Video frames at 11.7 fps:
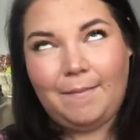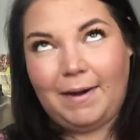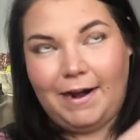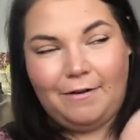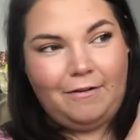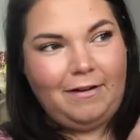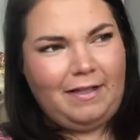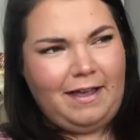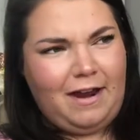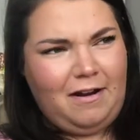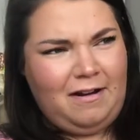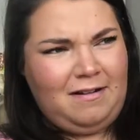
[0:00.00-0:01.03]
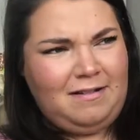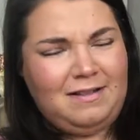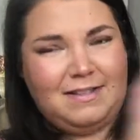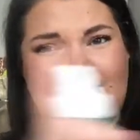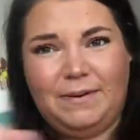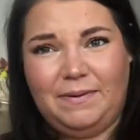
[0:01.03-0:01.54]
I mean, I don't really care.
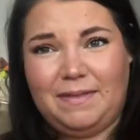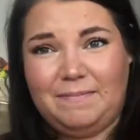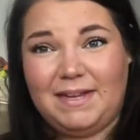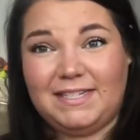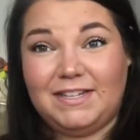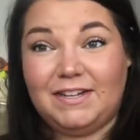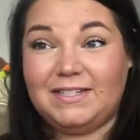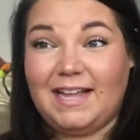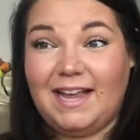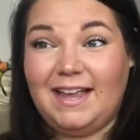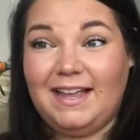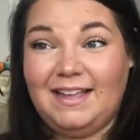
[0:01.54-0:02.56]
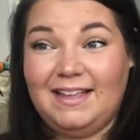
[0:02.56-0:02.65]
Let's see what the mist looks like.